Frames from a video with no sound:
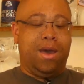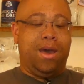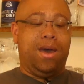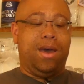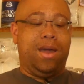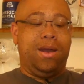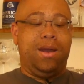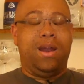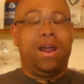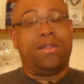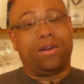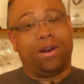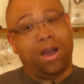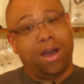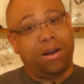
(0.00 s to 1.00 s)

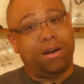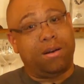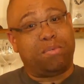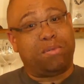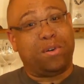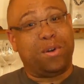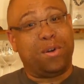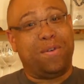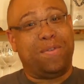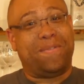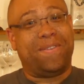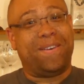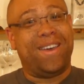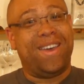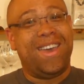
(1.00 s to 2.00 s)
Another one hundred
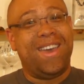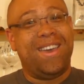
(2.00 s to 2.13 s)
proof,